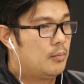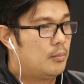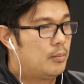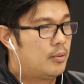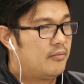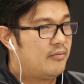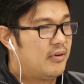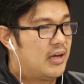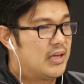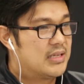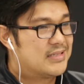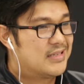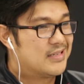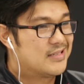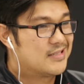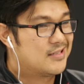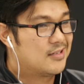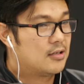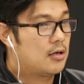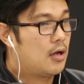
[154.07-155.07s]
Provides
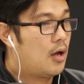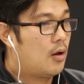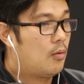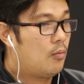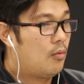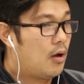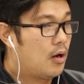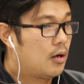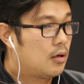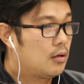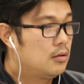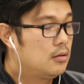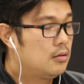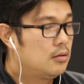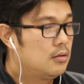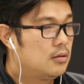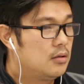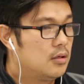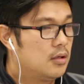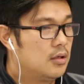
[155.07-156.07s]
instant hot water
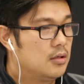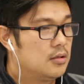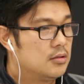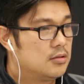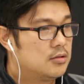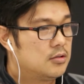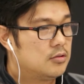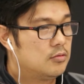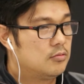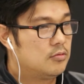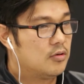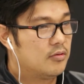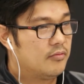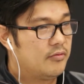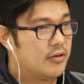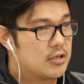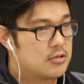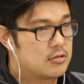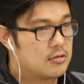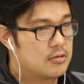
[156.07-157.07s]
to your
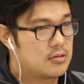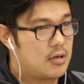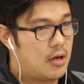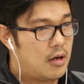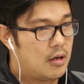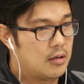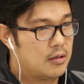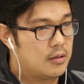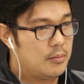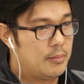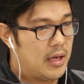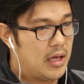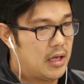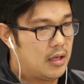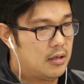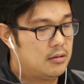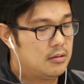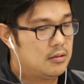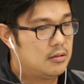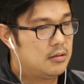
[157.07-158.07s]
fixtures on
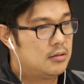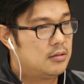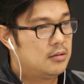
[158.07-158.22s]
demand.